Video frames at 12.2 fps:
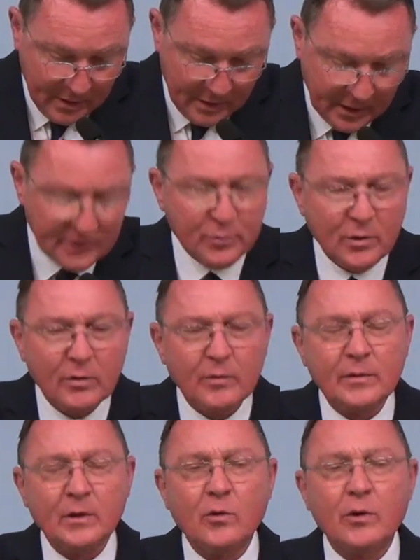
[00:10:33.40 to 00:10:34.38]
That's
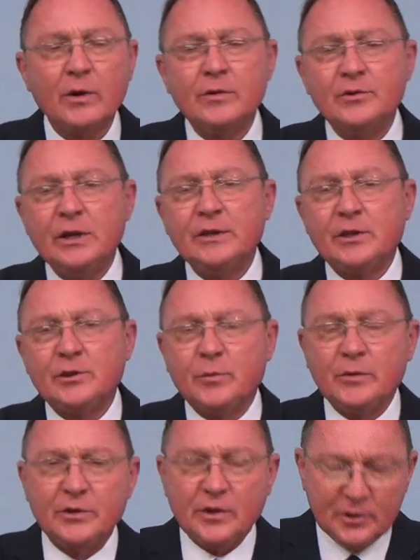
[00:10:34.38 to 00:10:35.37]
where the Lord Jesus
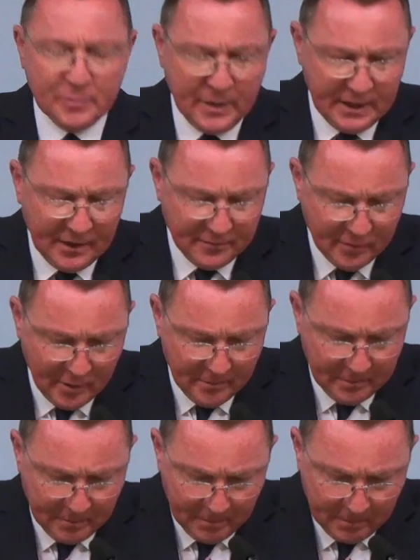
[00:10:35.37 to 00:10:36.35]
was speaking
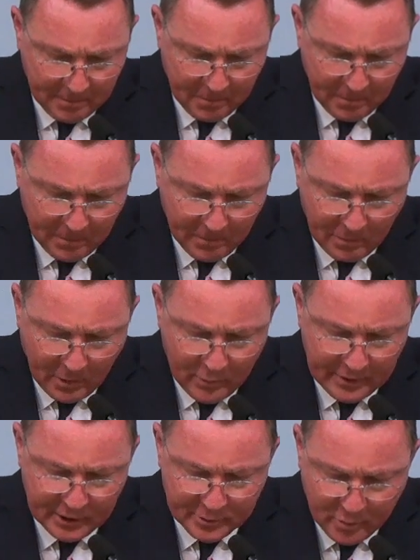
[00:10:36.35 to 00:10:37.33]
from
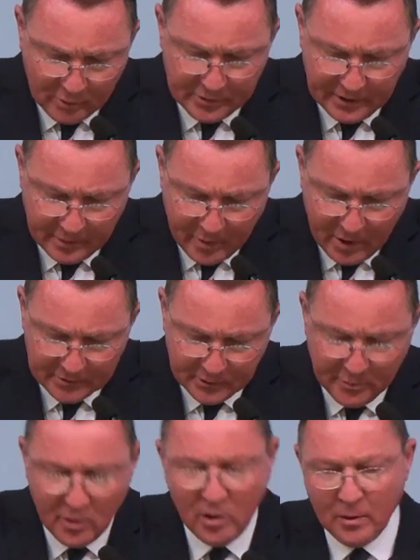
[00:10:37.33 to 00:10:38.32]
when he spoke to the
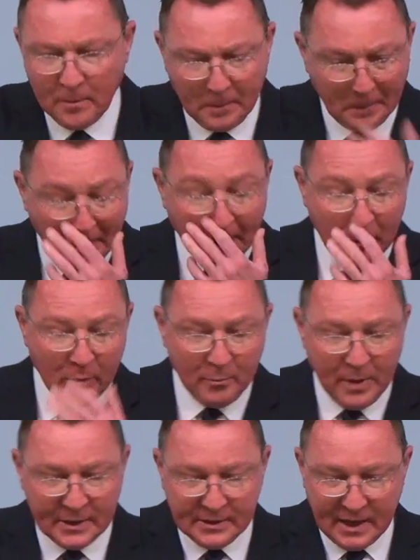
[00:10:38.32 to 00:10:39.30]
Apostle Paul. Go
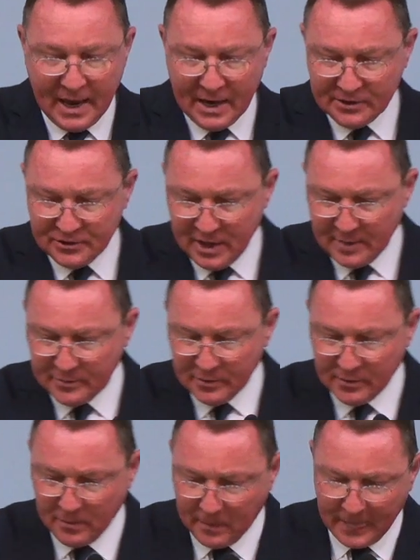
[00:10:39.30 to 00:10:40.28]
back to Acts
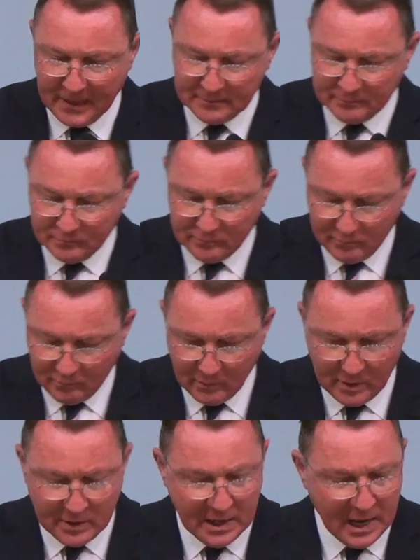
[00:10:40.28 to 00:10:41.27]
chapter
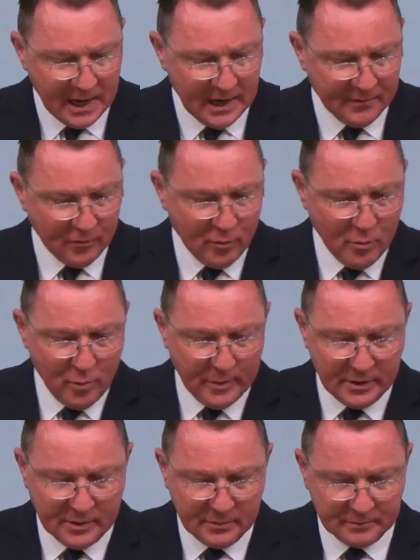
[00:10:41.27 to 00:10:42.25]
9 for a
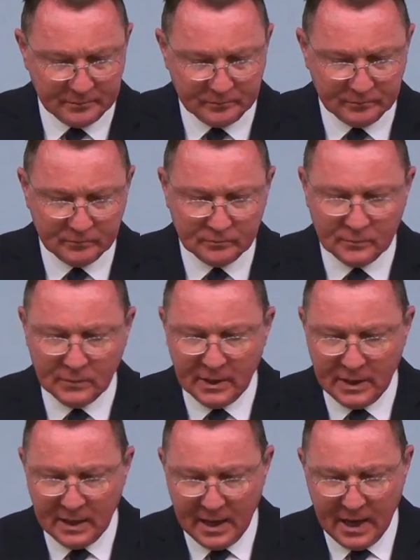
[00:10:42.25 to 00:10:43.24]
moment.
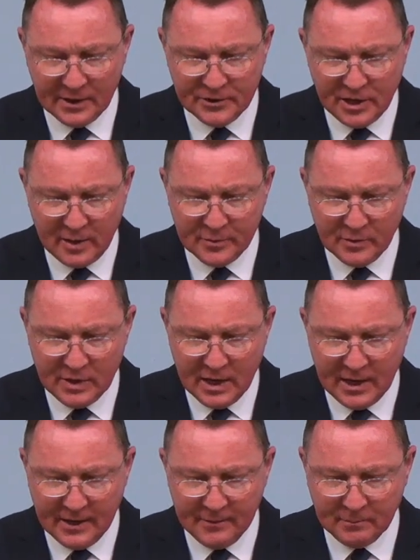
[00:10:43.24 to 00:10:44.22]
Acts chapter
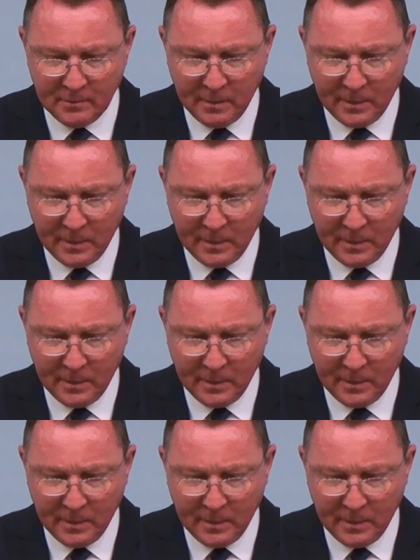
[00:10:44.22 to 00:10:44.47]
9.